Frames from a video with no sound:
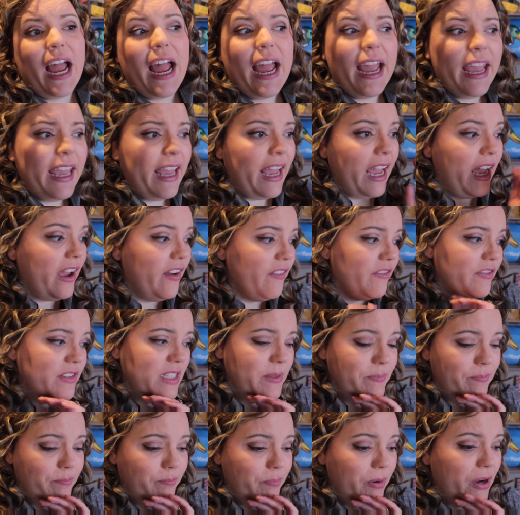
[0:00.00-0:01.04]
I
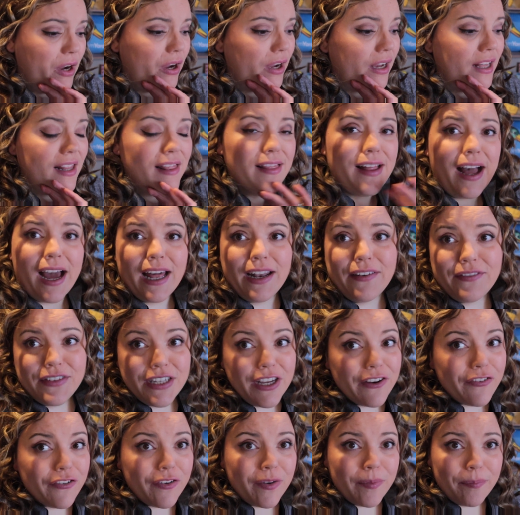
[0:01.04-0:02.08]
have bought a lot of
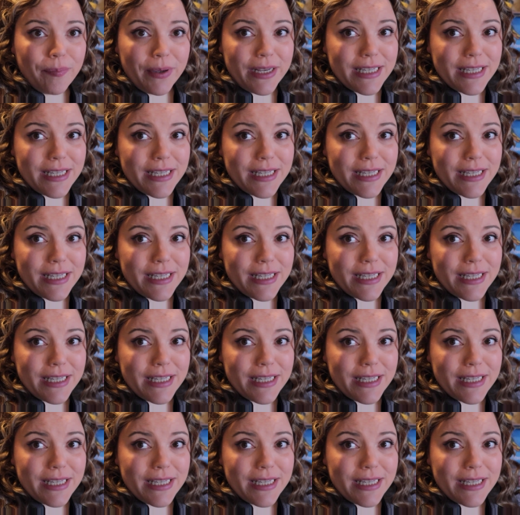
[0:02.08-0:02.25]
different